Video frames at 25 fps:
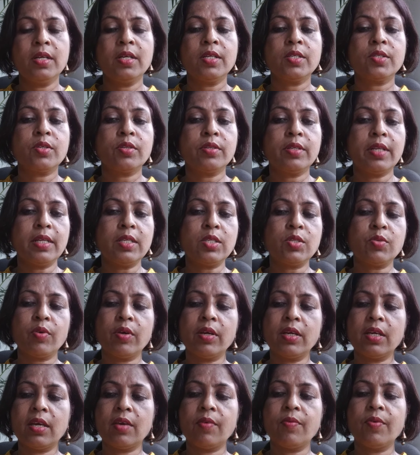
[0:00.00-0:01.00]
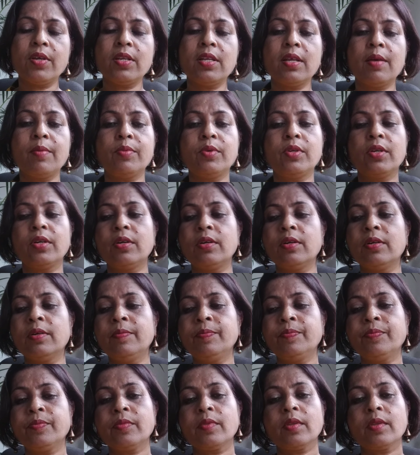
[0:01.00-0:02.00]
So that's why caveat emptor
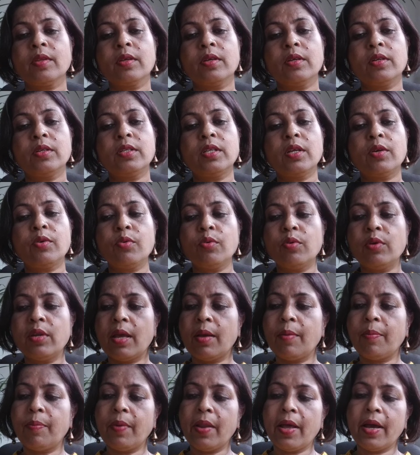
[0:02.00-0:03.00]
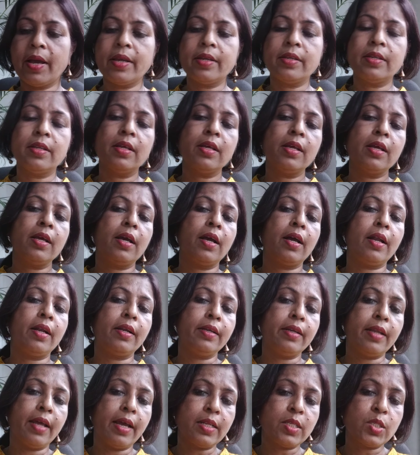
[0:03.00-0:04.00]
the rule applied,
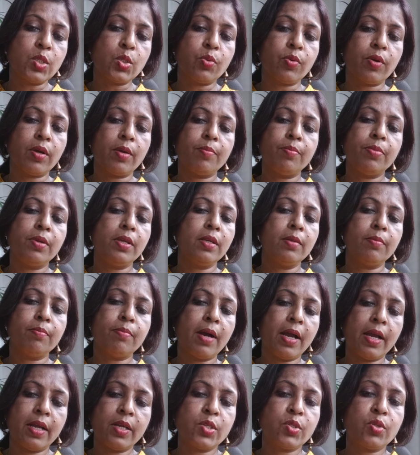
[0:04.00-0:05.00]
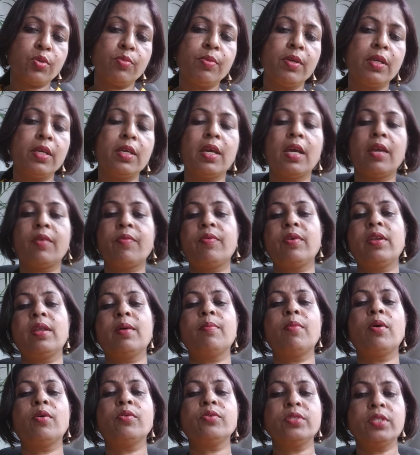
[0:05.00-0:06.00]
and that's why buyer should be careful
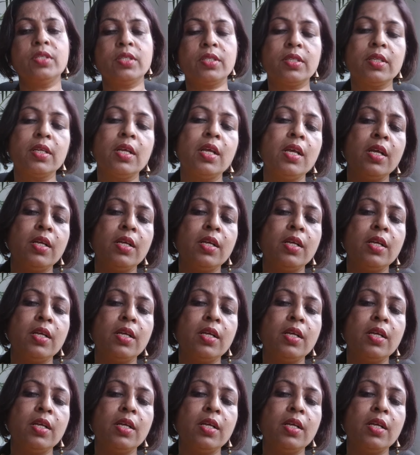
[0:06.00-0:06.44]
about it.